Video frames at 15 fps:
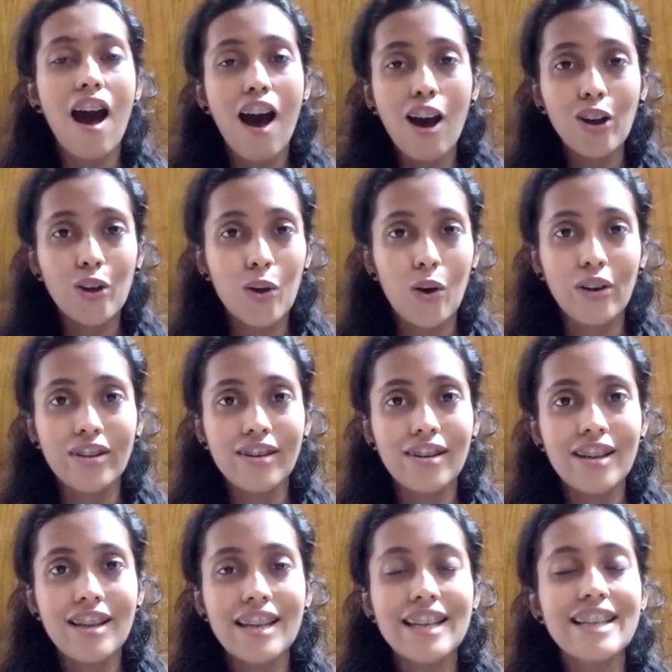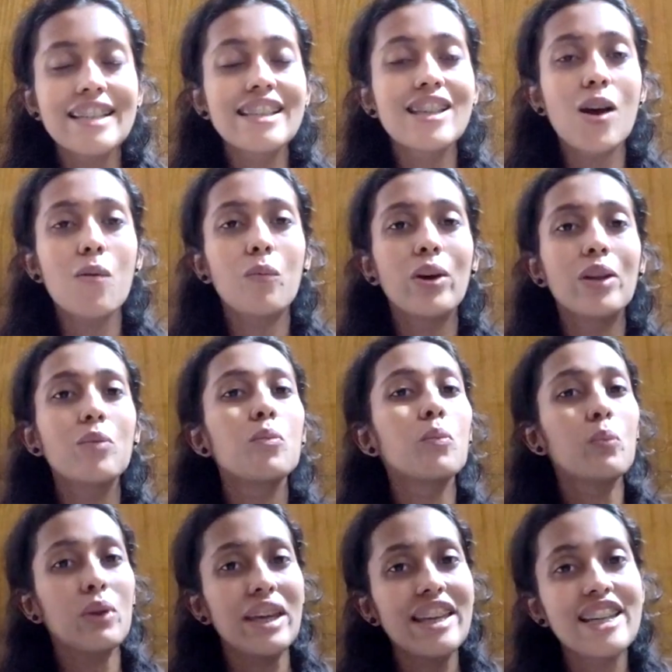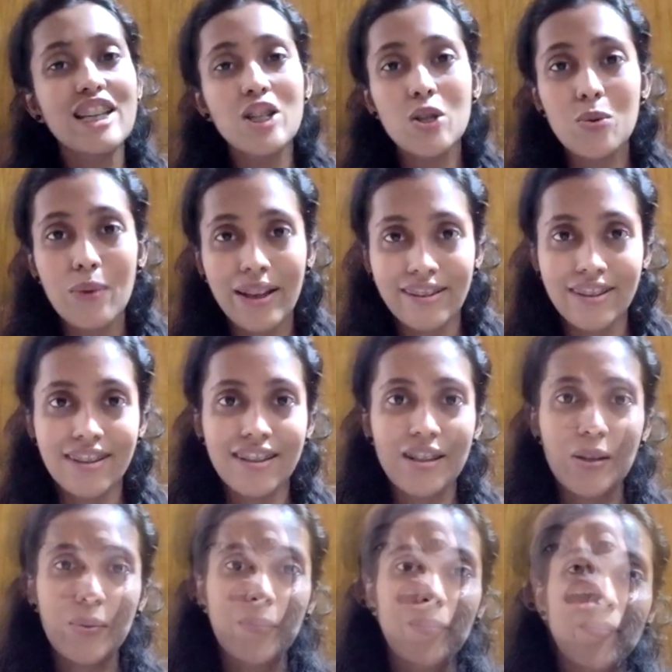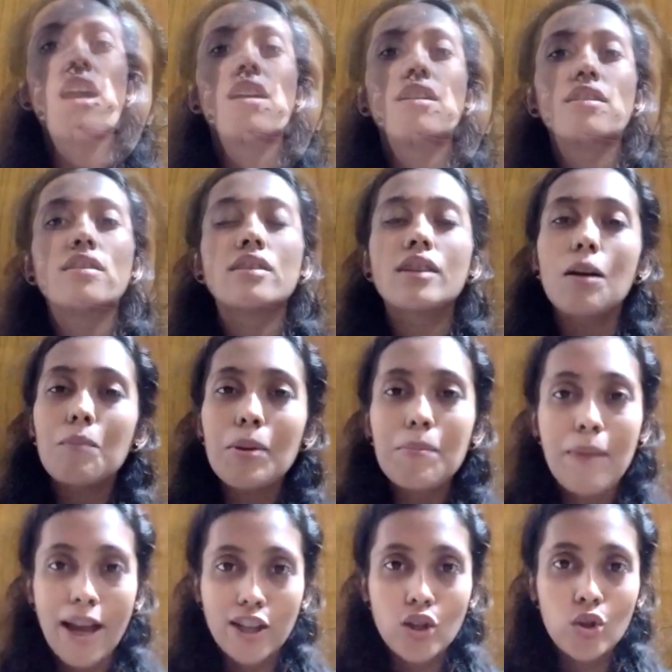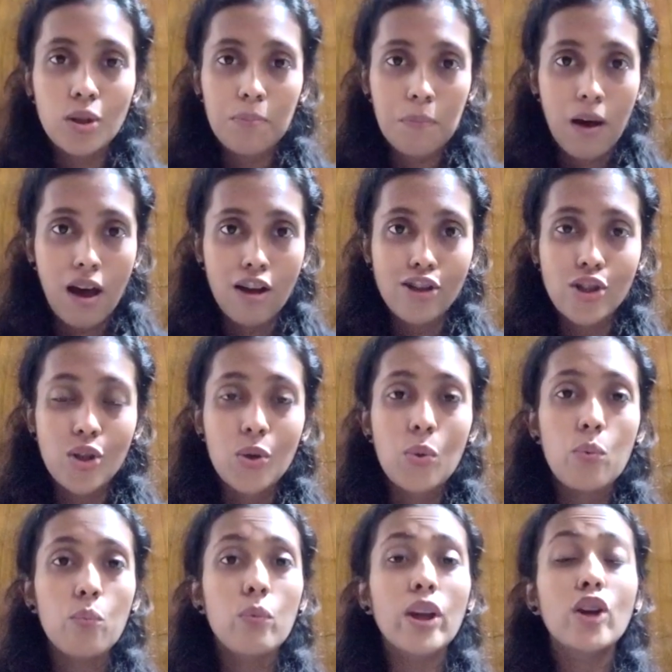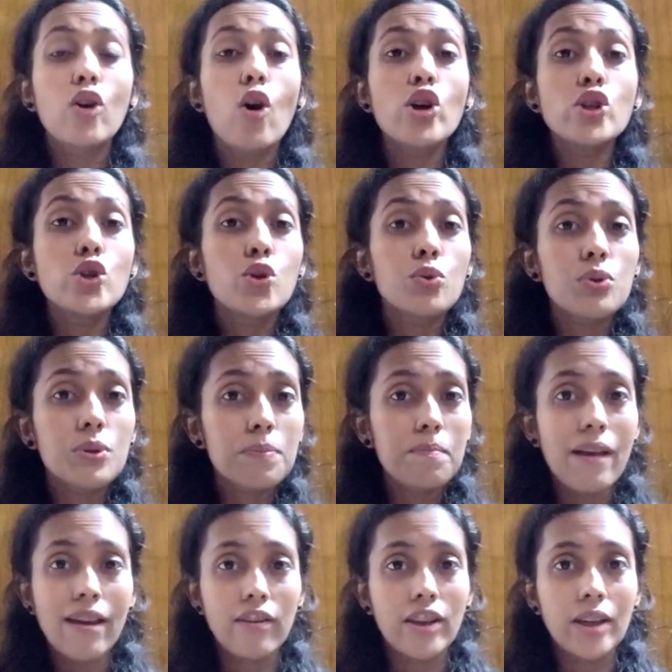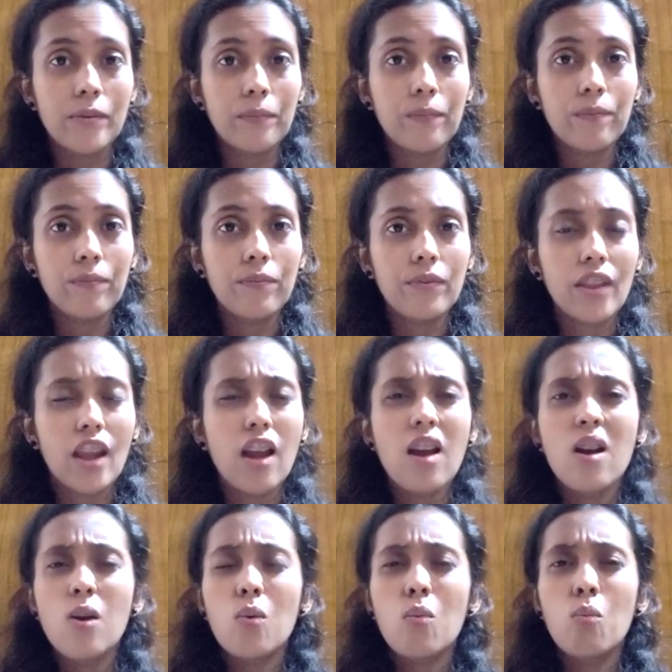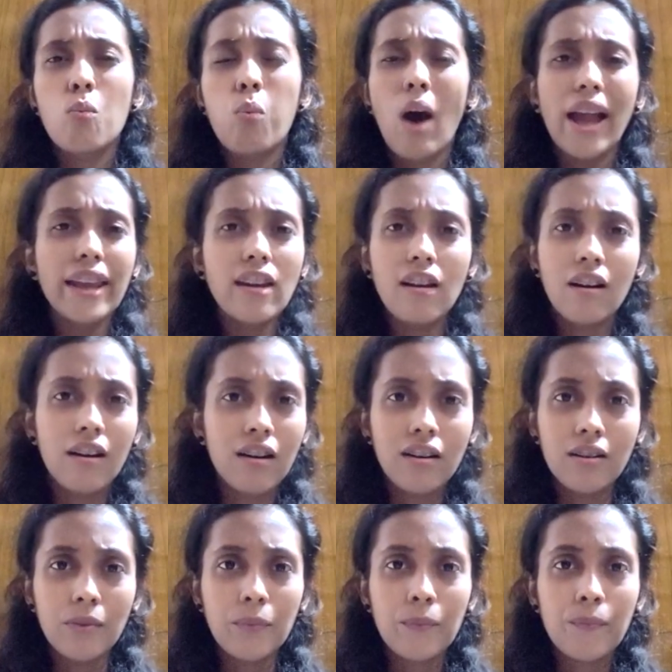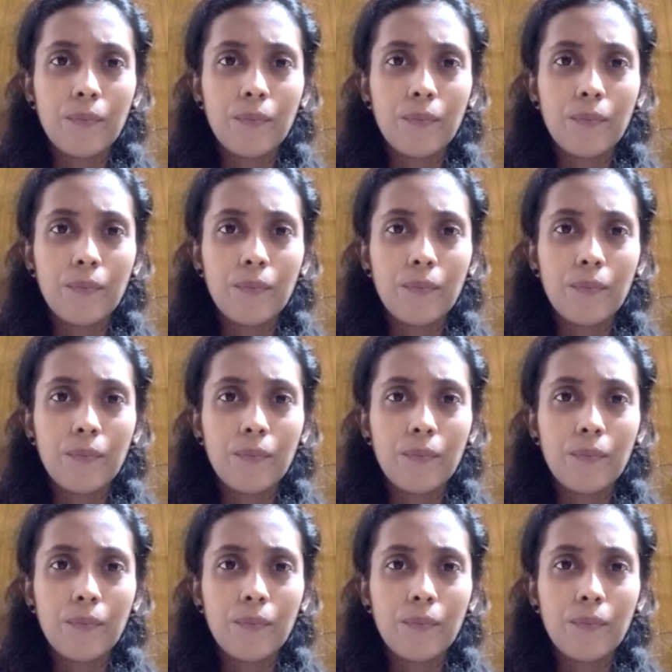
Our God is someone we can trust. Coming back to the part where God chose Mary. Why her?